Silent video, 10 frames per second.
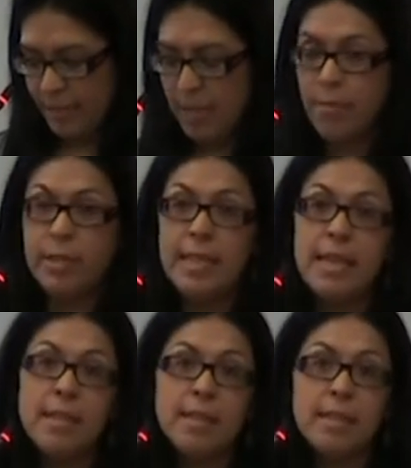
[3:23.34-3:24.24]

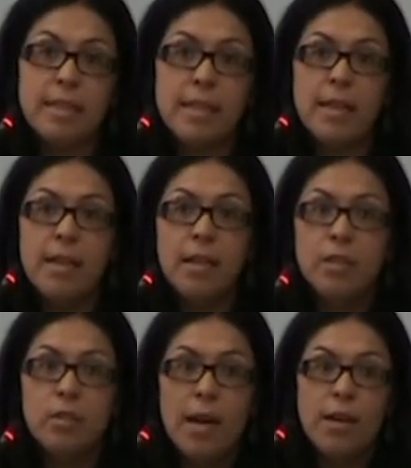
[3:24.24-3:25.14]
simultaneously
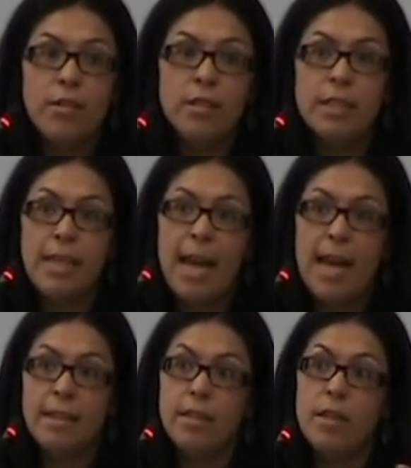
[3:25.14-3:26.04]
to
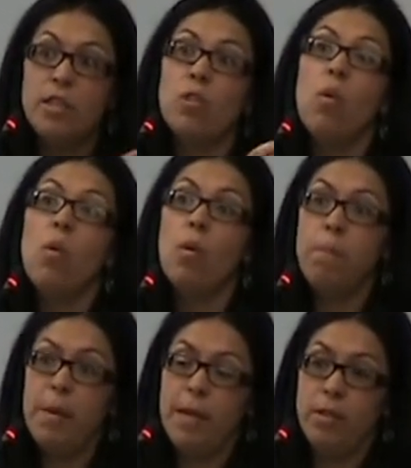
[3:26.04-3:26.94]
understand this whole
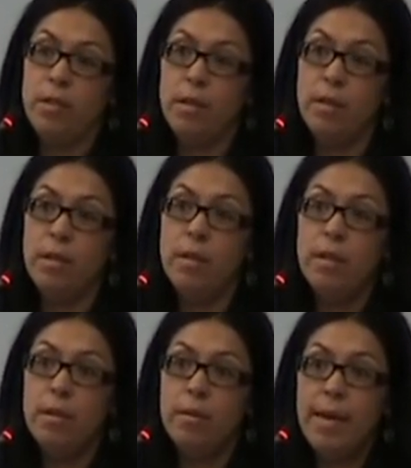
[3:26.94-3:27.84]
picture,
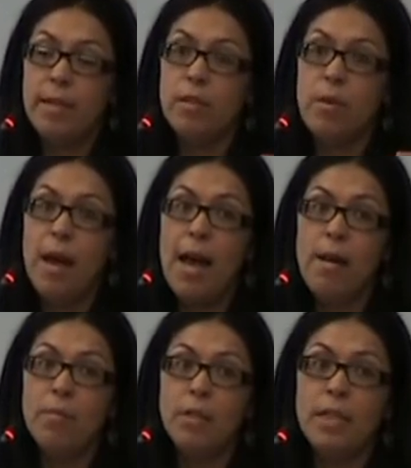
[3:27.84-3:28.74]
right? So
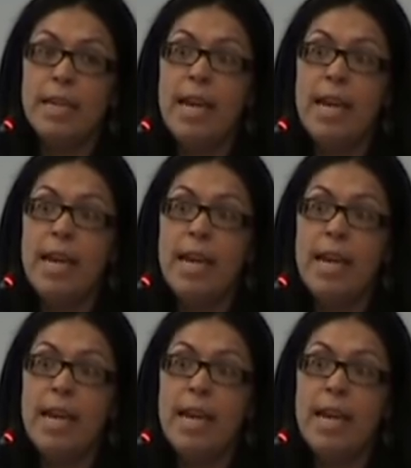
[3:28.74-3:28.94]
I'm looking